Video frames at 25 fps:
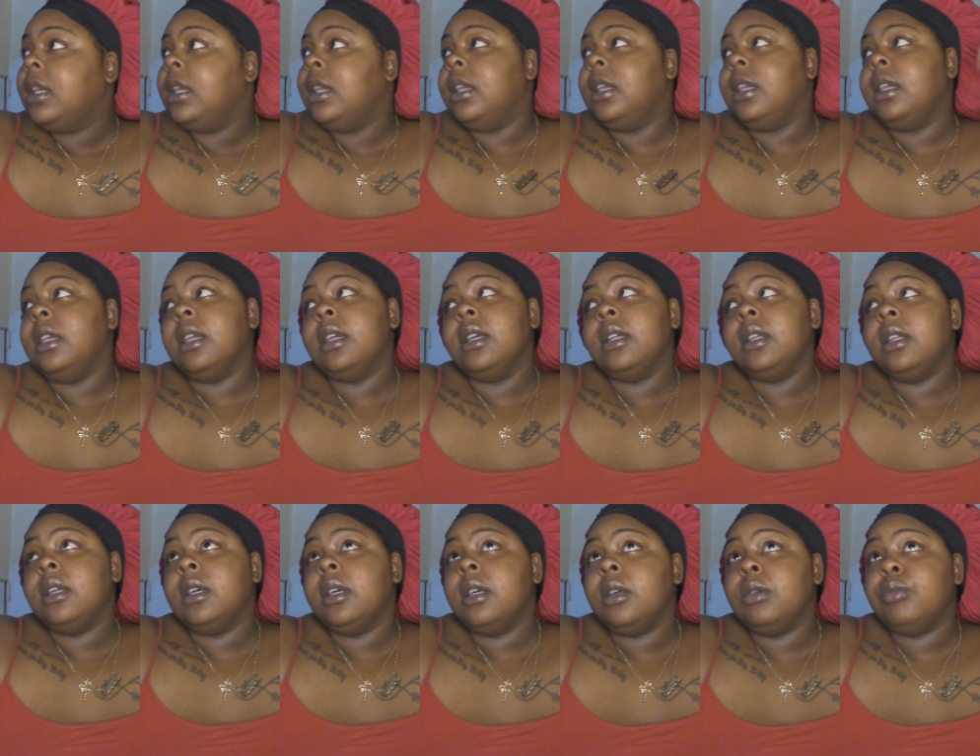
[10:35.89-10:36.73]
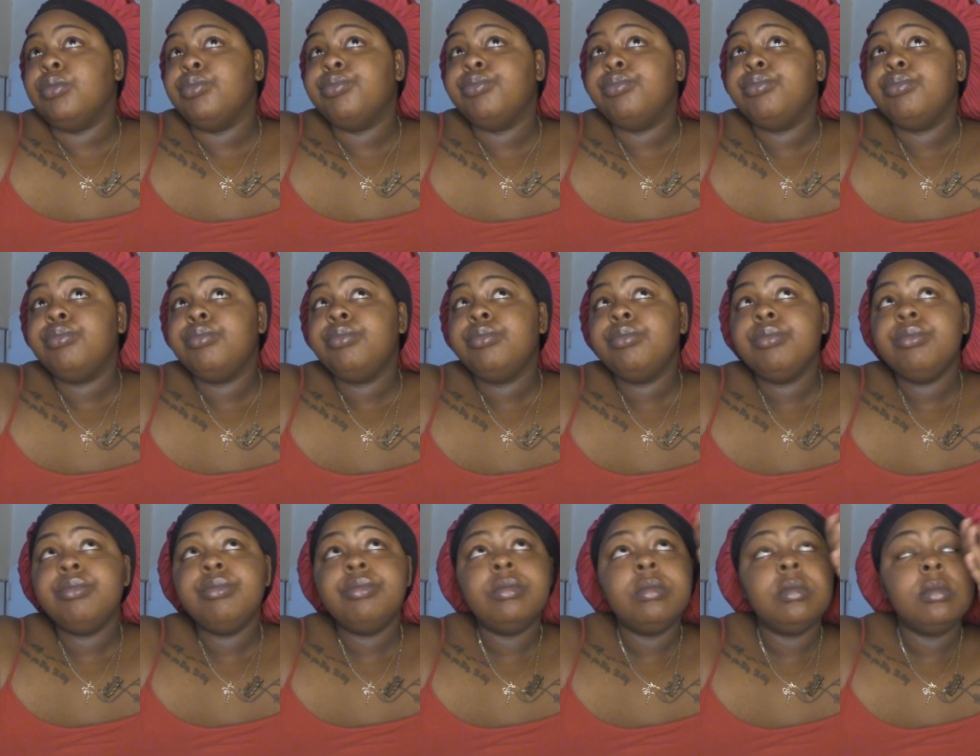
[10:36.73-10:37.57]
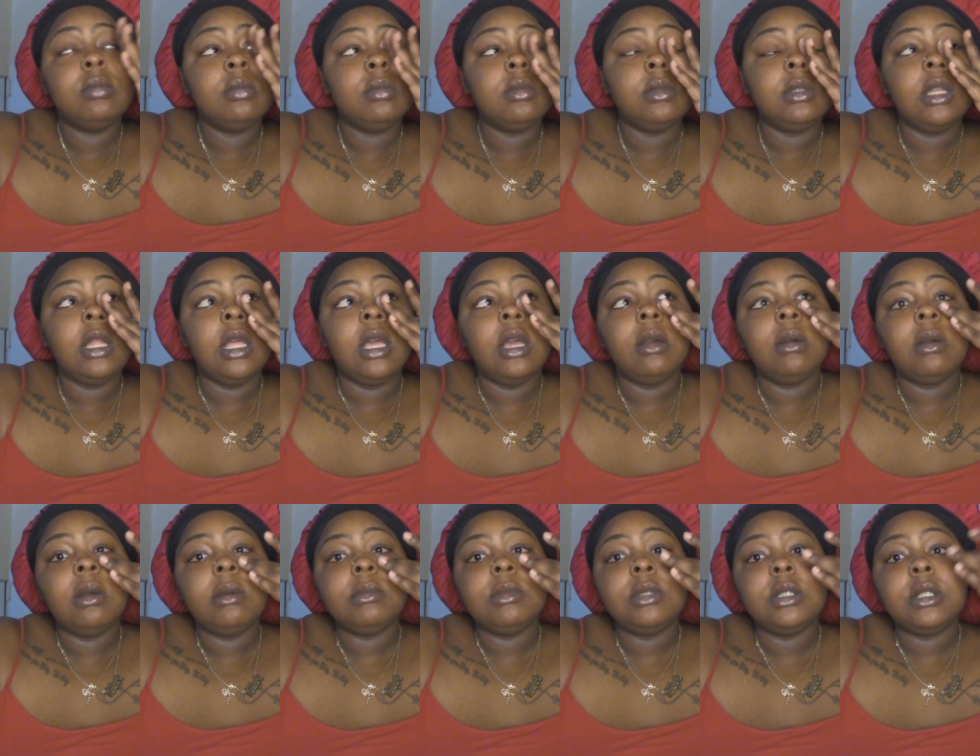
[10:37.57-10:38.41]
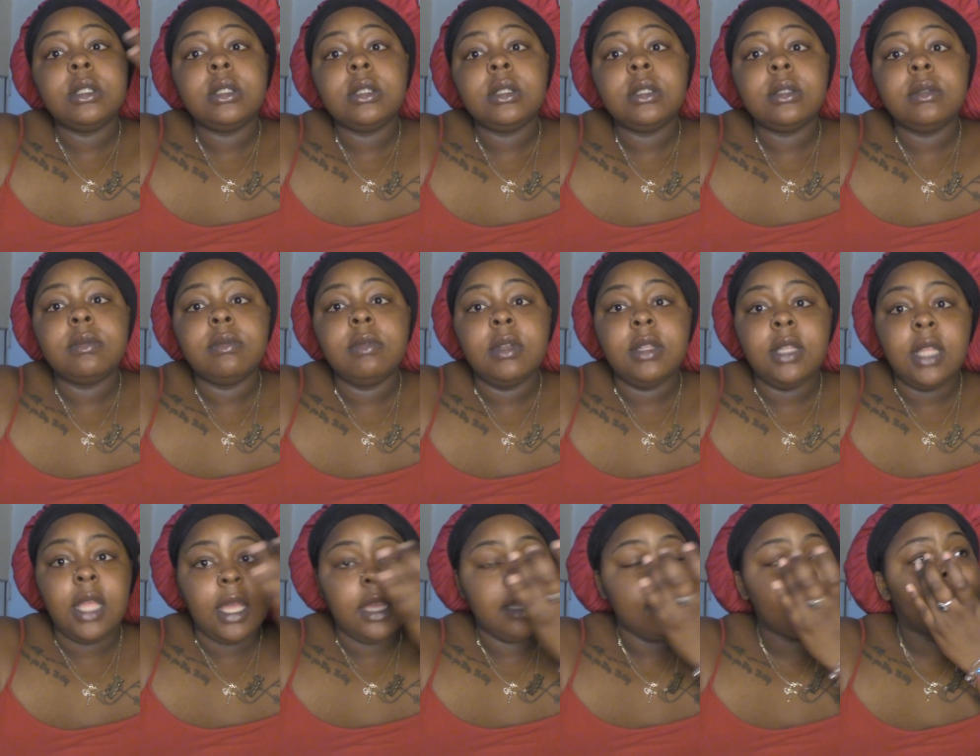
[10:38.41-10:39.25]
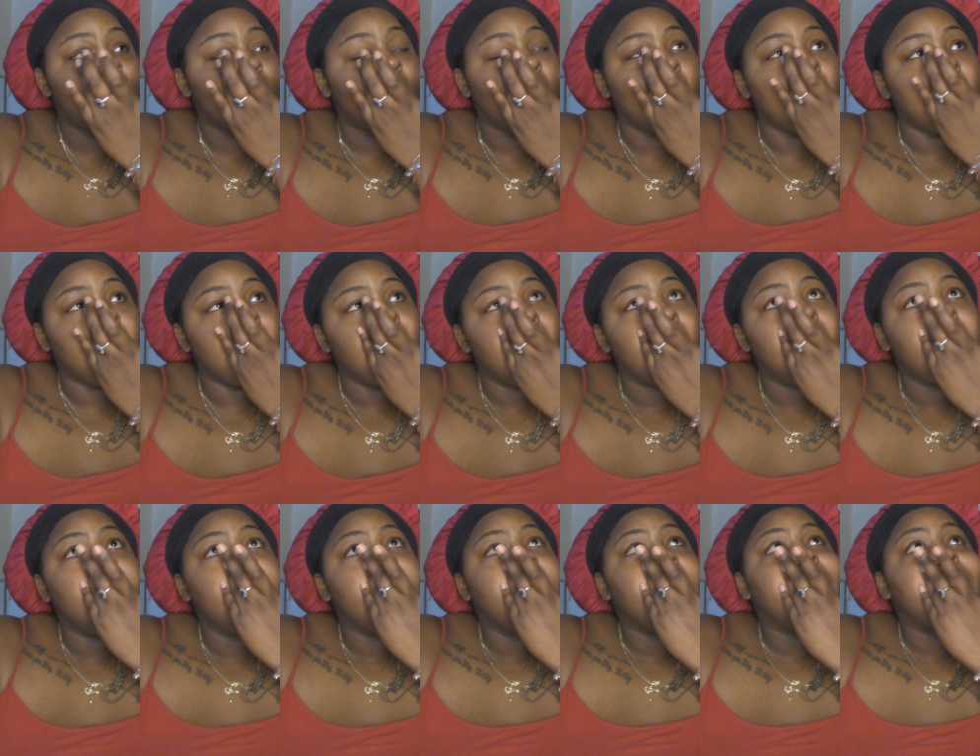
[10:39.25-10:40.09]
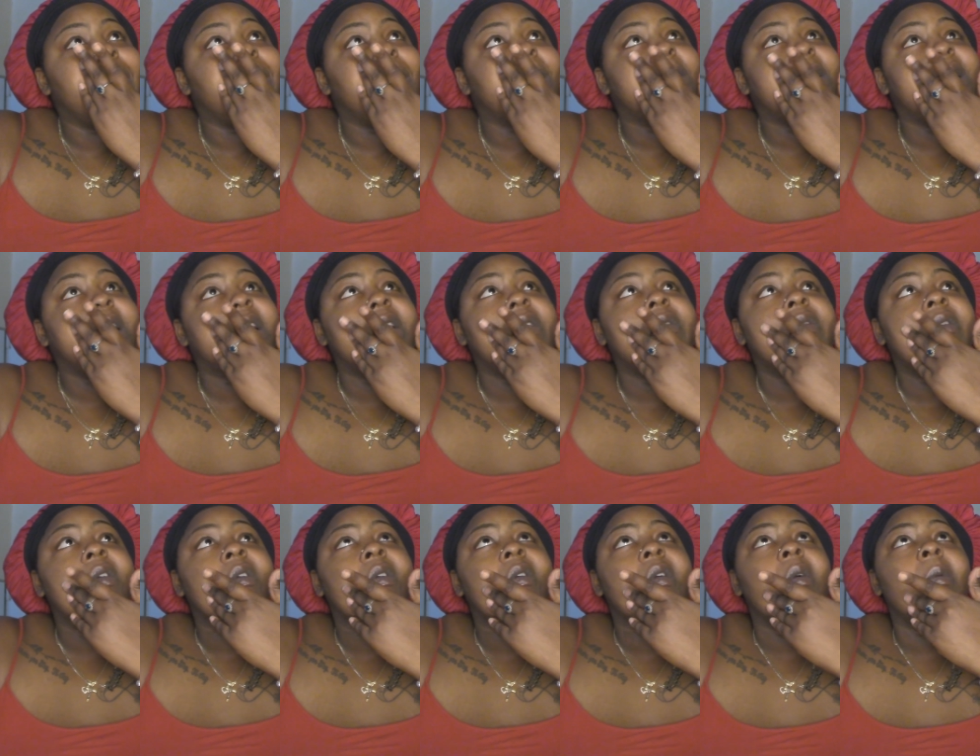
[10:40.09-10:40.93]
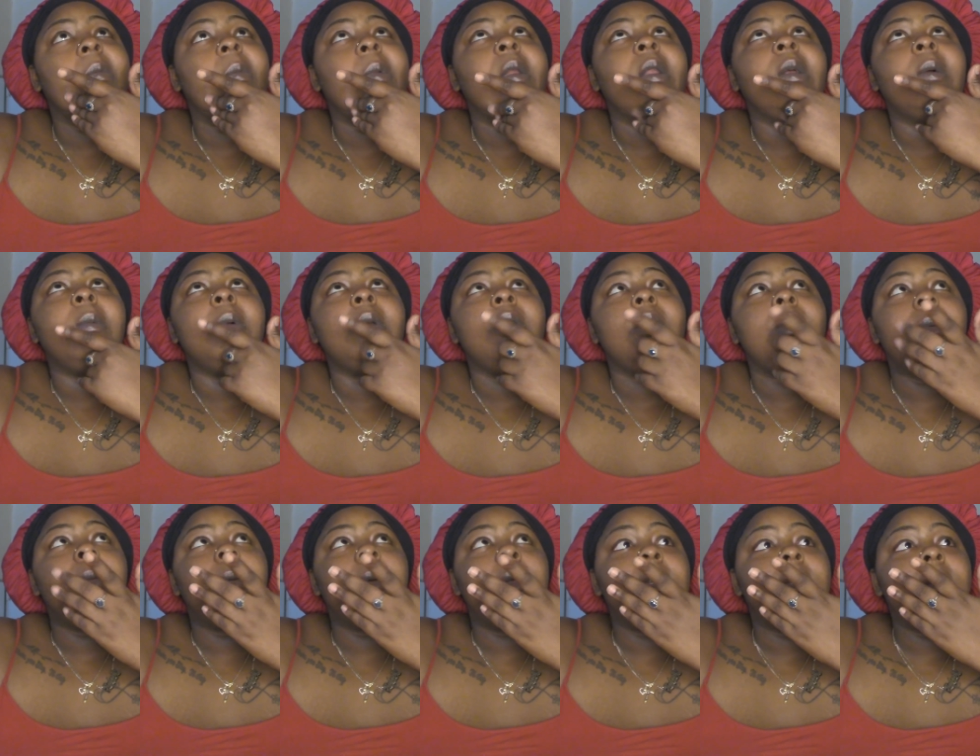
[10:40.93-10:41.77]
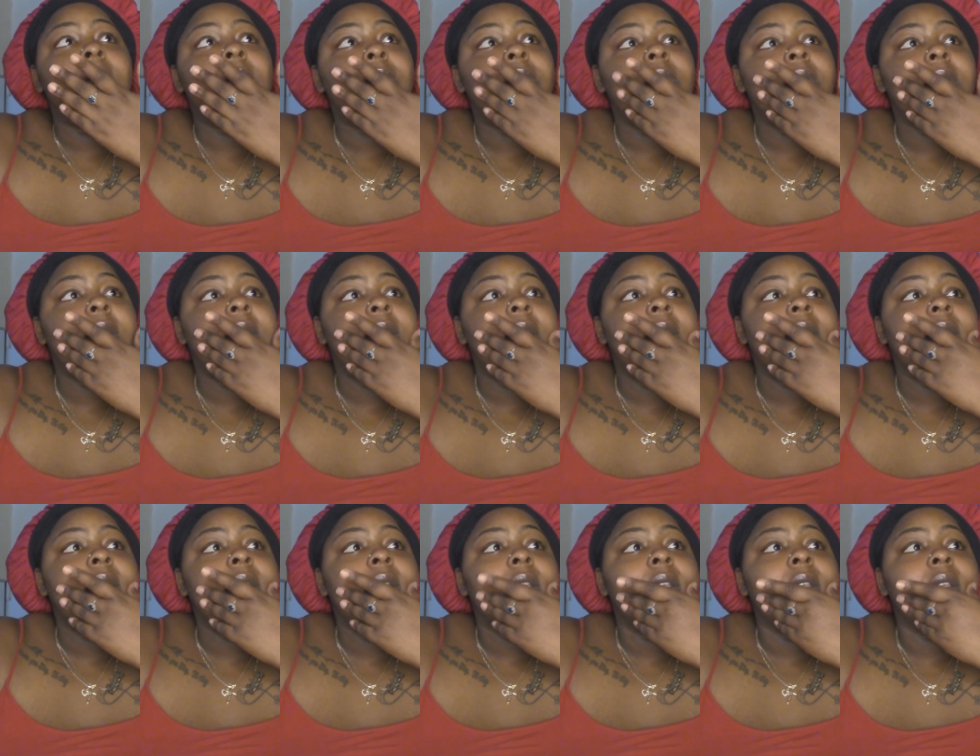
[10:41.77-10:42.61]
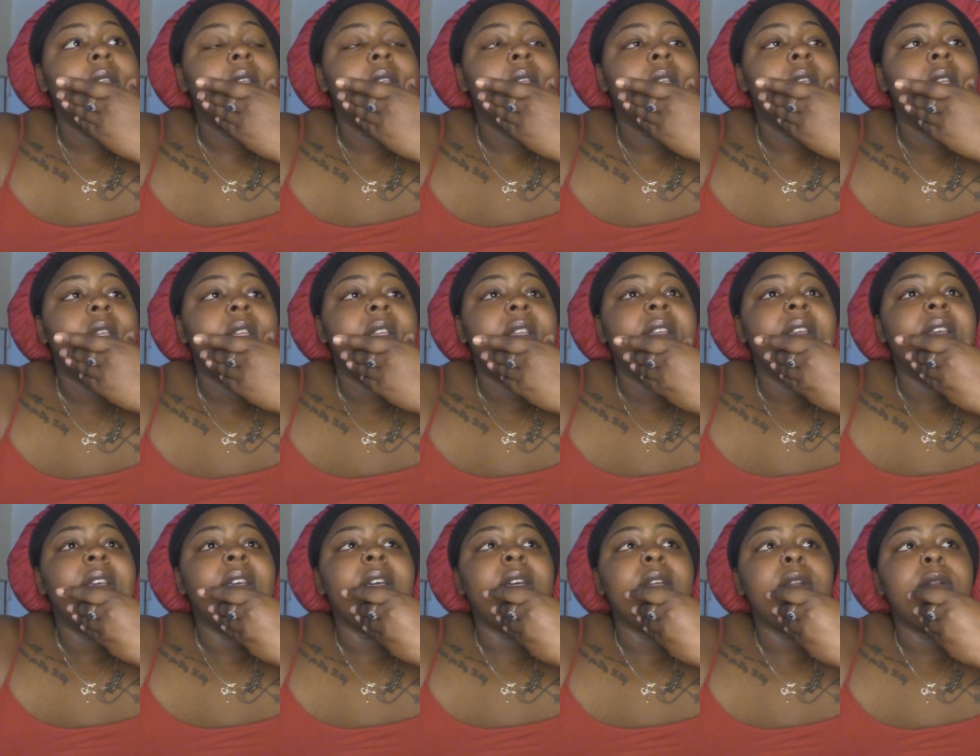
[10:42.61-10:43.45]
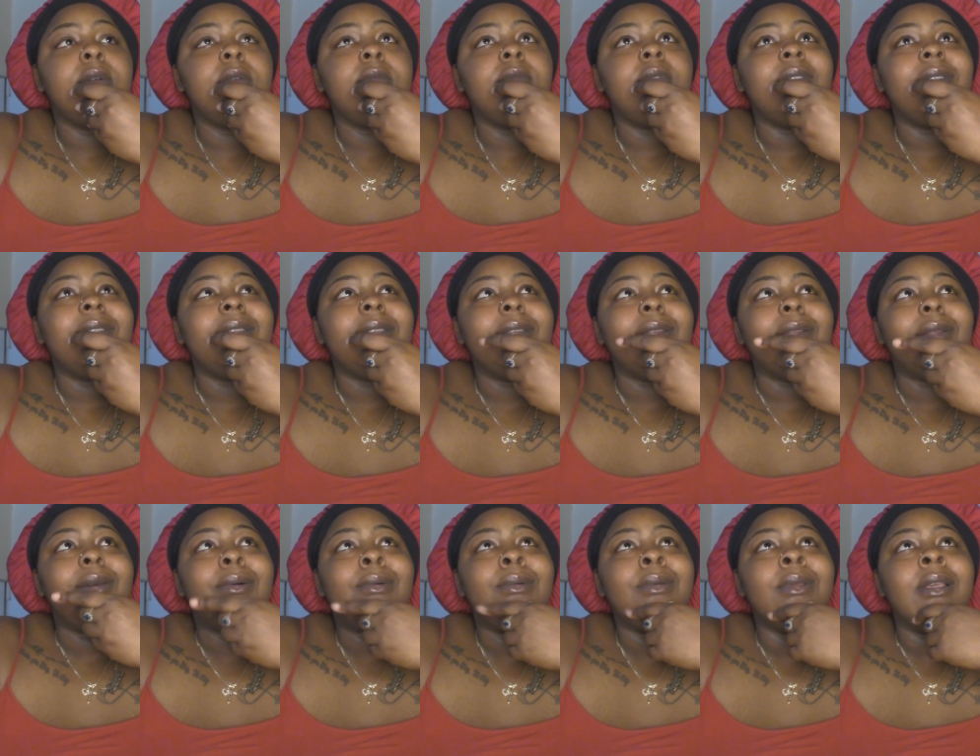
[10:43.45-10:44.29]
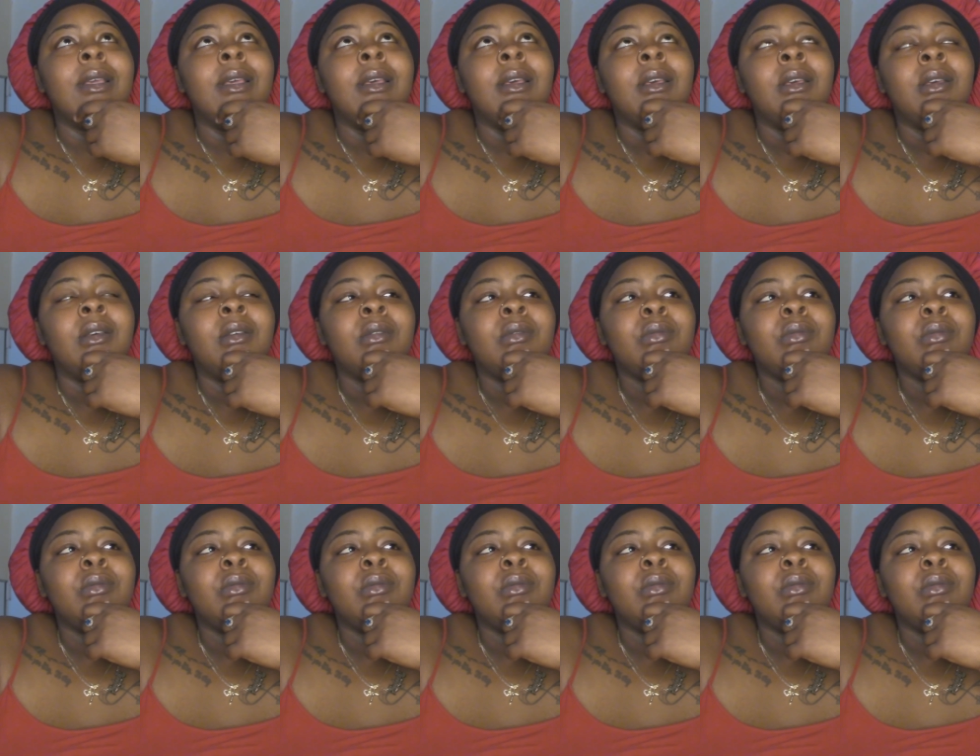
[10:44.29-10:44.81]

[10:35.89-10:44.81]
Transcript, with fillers: And um, now I'm just relaxing. I'm trying to figure out what I want to wear today. I don't really know yet.